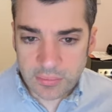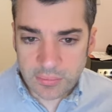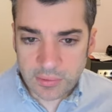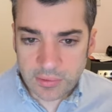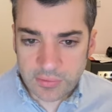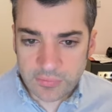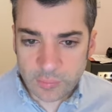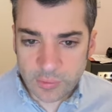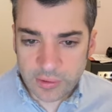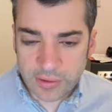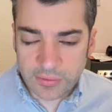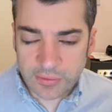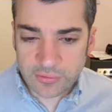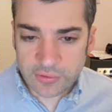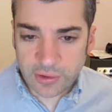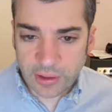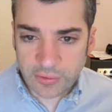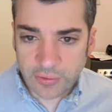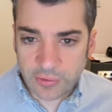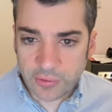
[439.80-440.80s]
let's well, let's
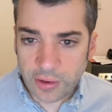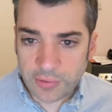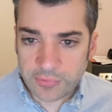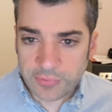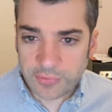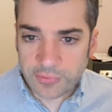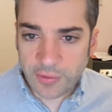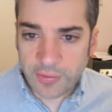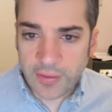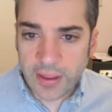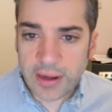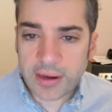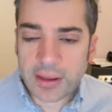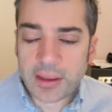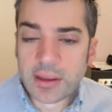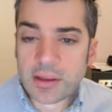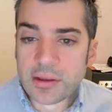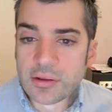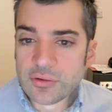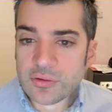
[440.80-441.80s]
check the crosses on that.
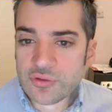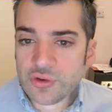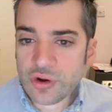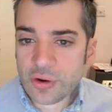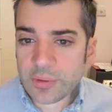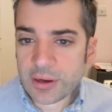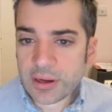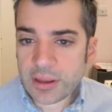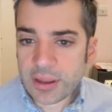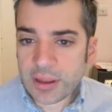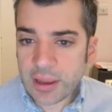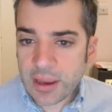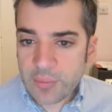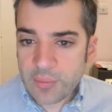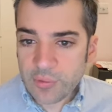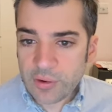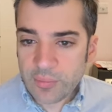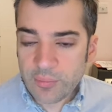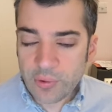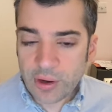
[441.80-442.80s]
German
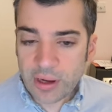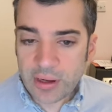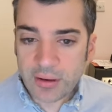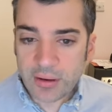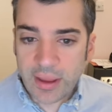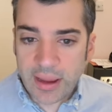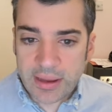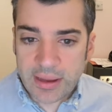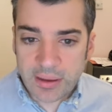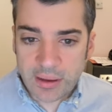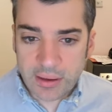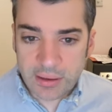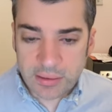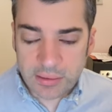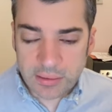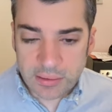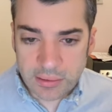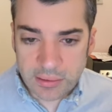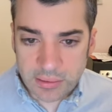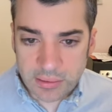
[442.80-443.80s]
camera brand Leica.